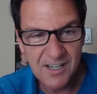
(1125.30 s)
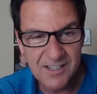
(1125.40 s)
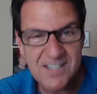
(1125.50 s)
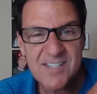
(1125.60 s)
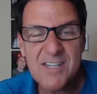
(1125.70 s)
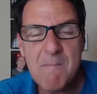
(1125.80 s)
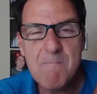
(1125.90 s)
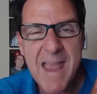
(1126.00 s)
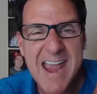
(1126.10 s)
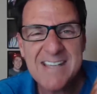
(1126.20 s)
This is an
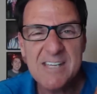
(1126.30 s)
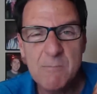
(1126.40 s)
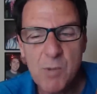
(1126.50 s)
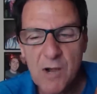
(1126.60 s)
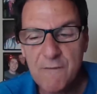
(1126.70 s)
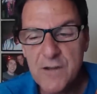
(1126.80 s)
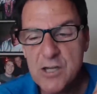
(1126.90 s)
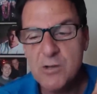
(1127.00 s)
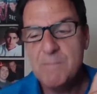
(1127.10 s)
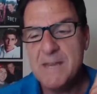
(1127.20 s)
amazing book for
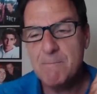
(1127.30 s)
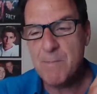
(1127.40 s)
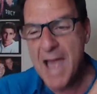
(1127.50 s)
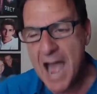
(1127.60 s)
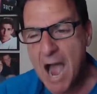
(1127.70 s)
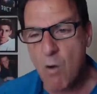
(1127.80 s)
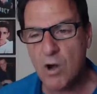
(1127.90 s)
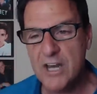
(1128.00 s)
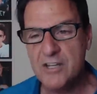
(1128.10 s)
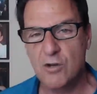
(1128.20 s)
you to be
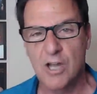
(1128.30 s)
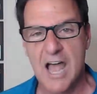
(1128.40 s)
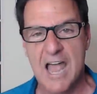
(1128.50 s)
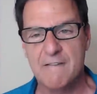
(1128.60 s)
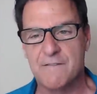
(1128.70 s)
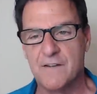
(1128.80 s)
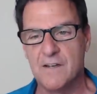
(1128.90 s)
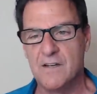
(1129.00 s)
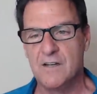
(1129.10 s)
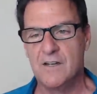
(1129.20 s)
empowered in your life
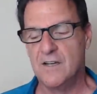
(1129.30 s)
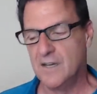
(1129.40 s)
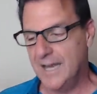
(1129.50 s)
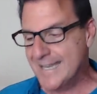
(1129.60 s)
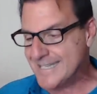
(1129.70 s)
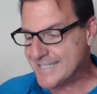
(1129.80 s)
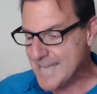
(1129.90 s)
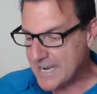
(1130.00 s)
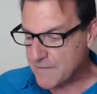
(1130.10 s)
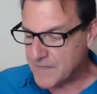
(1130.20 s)

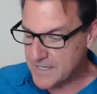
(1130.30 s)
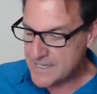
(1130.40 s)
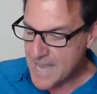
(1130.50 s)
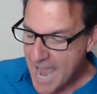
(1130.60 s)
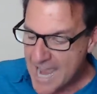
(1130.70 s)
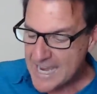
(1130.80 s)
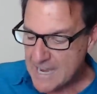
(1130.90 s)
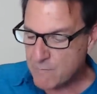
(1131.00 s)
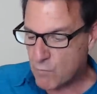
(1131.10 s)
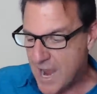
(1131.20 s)
instead of the
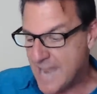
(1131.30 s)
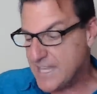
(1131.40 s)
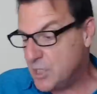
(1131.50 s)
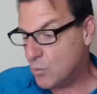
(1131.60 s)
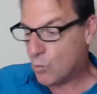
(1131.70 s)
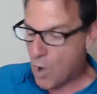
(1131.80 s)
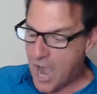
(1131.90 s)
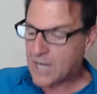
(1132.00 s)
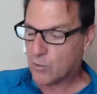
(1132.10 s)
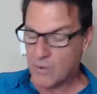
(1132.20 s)
naive way that you
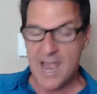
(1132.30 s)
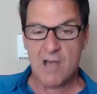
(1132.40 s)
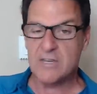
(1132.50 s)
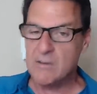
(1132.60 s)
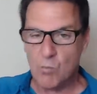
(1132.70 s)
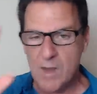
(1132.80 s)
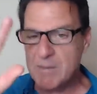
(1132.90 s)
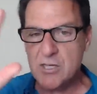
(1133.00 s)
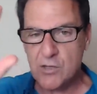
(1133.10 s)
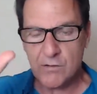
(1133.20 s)
walk around. And
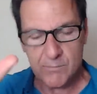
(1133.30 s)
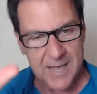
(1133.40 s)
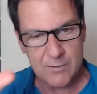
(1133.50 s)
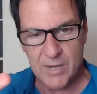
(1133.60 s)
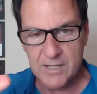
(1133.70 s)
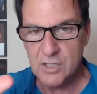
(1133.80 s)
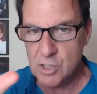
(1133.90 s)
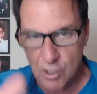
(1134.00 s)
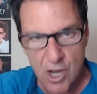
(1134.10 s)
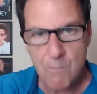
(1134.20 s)
women, you by the way,
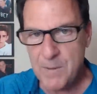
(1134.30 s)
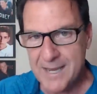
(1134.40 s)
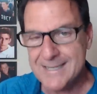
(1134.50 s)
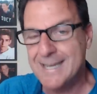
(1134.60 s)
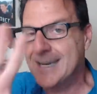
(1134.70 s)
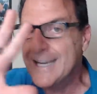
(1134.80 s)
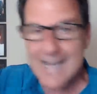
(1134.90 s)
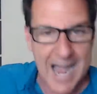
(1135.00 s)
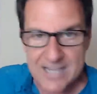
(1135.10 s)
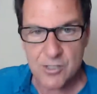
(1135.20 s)
you're no picnic and
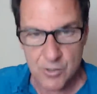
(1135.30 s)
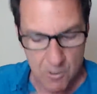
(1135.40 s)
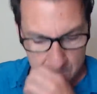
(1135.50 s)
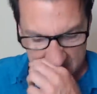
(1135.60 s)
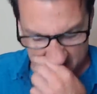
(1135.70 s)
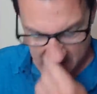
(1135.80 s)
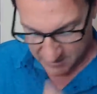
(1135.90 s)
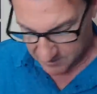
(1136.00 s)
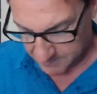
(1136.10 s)
guys are no picnic